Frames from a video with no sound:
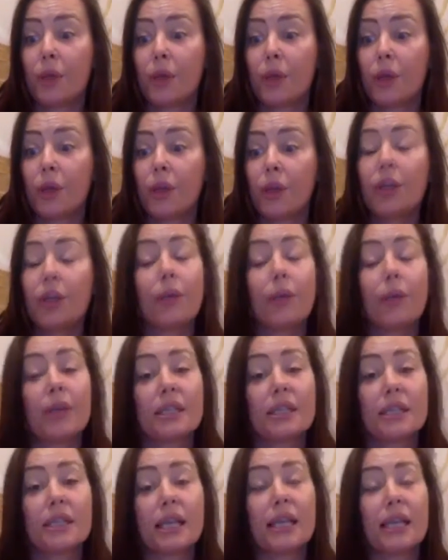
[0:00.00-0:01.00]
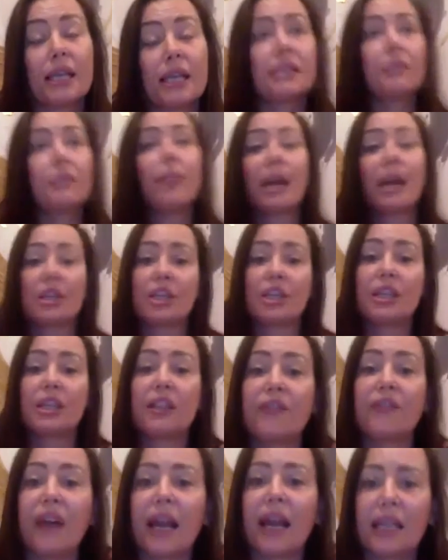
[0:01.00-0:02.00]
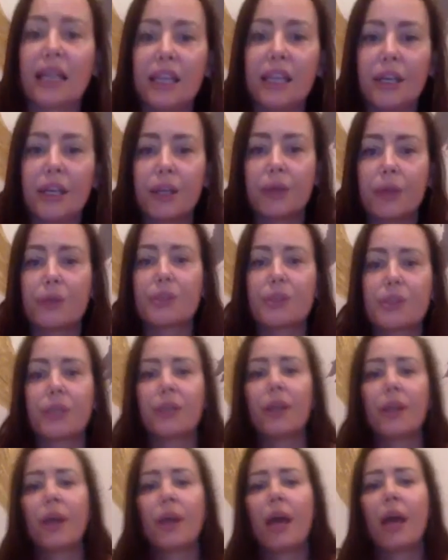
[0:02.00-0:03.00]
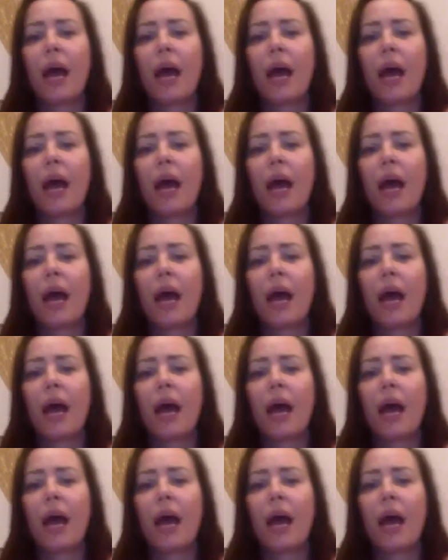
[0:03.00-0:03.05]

you know, is matching the values, and